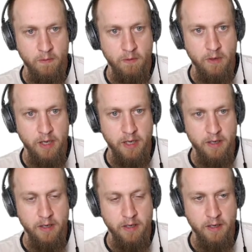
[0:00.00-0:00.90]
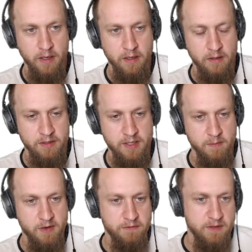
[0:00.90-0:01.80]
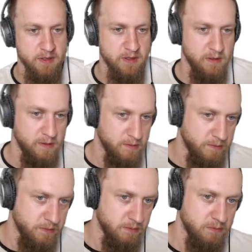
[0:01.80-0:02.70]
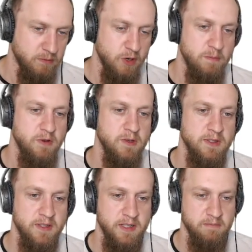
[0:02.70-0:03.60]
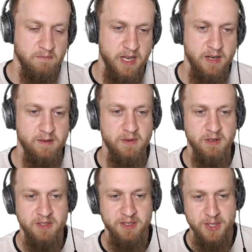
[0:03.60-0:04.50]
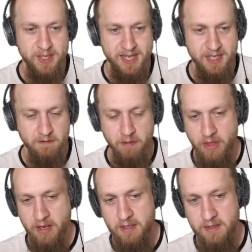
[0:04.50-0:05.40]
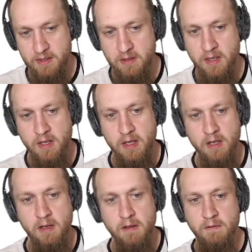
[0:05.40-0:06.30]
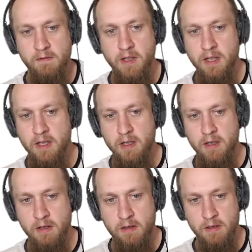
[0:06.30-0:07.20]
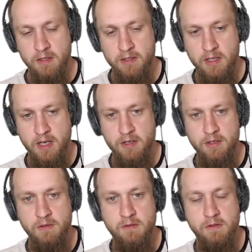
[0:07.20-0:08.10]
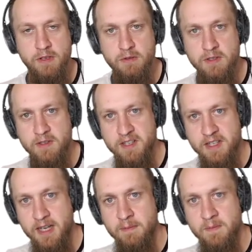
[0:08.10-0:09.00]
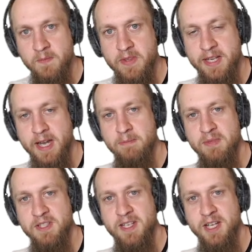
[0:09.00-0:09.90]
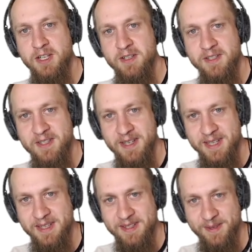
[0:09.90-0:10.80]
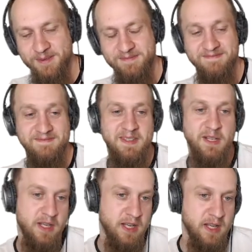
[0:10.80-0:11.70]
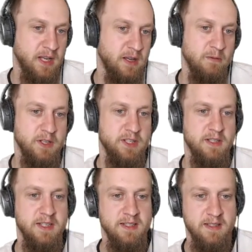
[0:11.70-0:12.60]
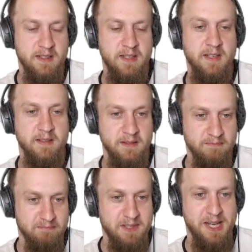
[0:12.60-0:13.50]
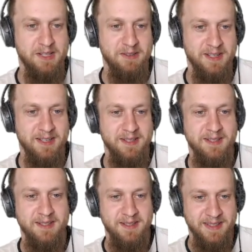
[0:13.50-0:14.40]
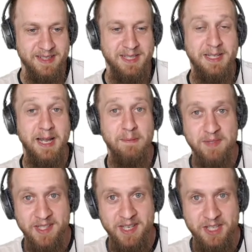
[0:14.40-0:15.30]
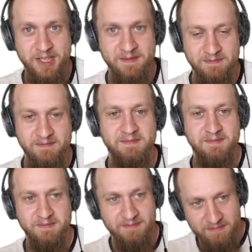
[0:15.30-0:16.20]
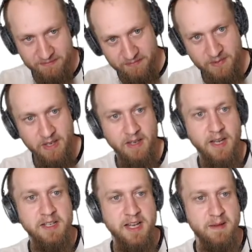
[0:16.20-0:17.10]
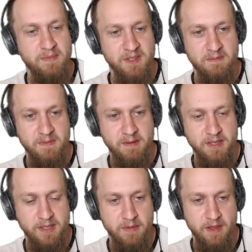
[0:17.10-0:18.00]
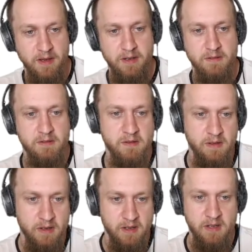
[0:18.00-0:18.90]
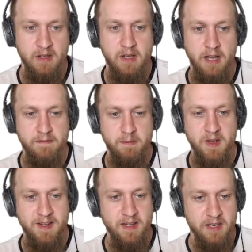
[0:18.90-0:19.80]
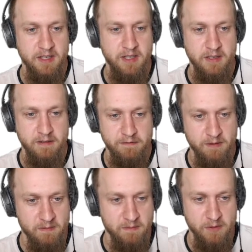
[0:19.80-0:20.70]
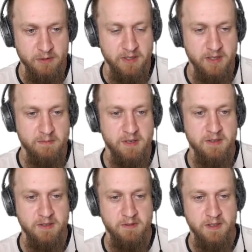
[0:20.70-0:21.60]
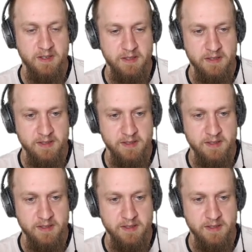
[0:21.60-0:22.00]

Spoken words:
In some of the components that care about the state of things, we started to use the name tab session state, which at least tells you that is a tab session. A tab is maybe something you have a better idea from using a browser what it is.